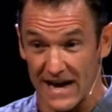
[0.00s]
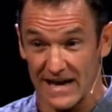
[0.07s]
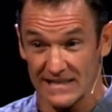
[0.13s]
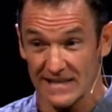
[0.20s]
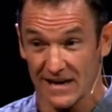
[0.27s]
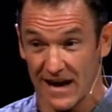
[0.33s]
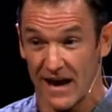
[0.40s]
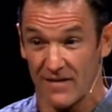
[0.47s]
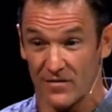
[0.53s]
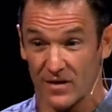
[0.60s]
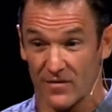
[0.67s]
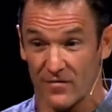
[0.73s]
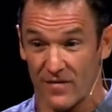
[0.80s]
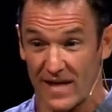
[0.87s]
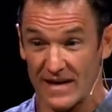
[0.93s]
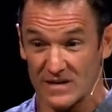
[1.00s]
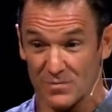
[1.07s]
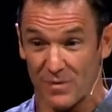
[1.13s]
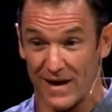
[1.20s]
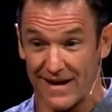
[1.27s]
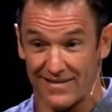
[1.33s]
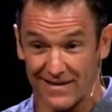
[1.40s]
to ask a guy if he could fly his
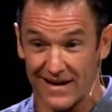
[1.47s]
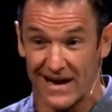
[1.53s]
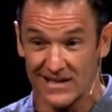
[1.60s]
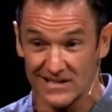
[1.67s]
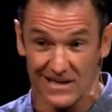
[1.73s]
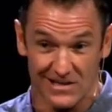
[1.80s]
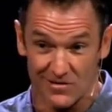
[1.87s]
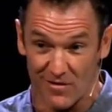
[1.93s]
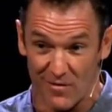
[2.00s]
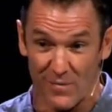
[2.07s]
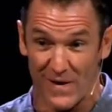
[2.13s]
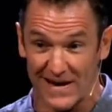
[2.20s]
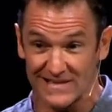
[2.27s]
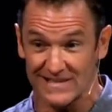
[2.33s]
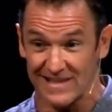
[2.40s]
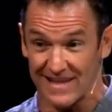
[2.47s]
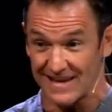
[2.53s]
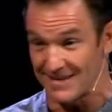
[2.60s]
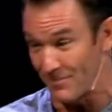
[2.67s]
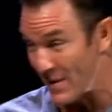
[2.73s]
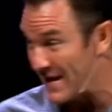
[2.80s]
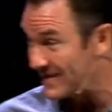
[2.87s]
plane? The guy said, "Do you have
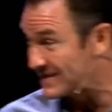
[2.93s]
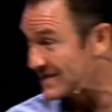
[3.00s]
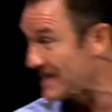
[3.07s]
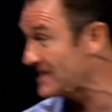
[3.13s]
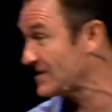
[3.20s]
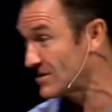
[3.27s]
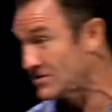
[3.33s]
a pilot's license?"